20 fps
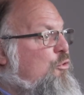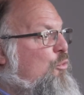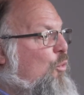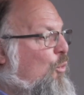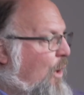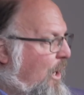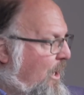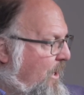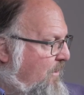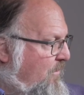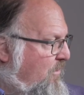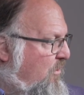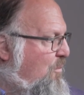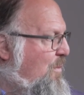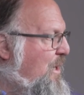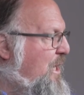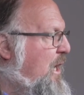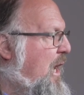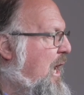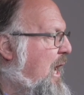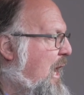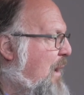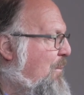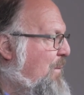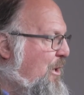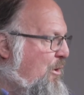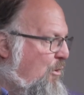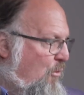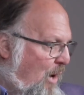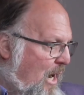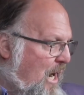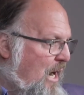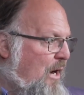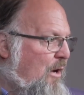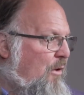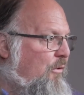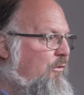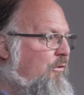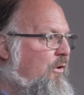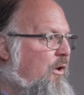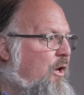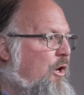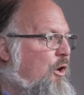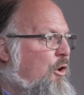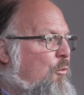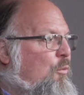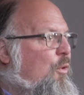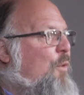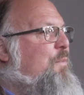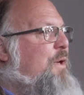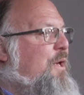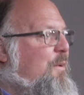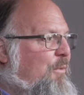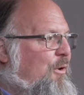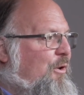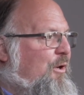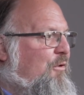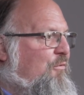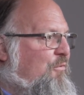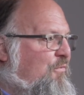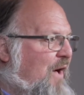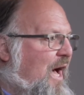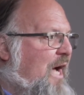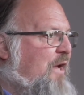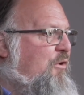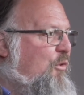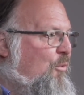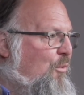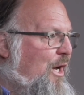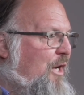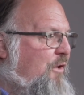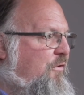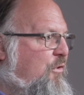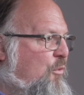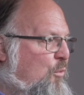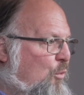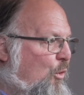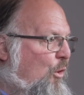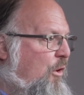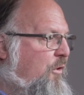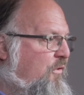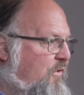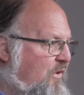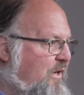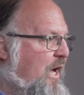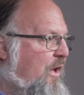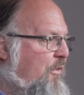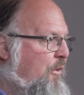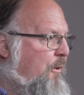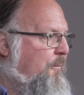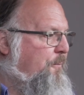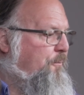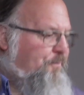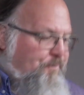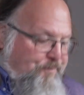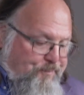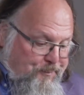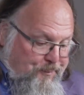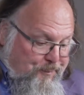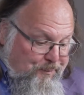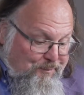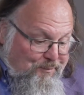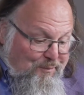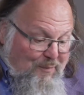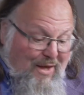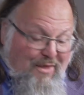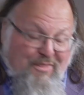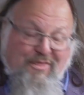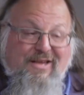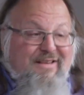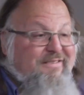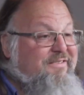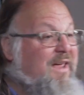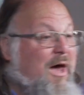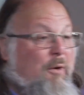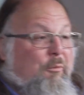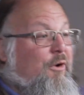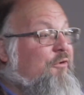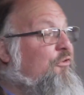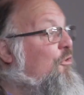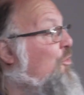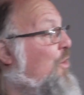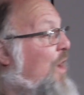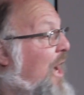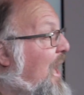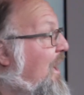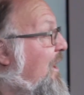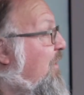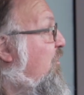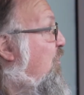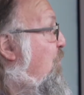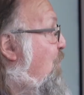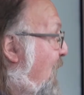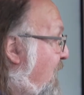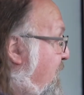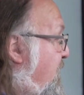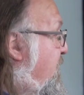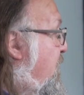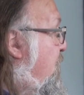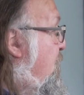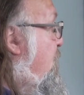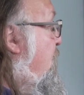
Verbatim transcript: want it to be common ground where people can find a way to work together. These networks are not expensive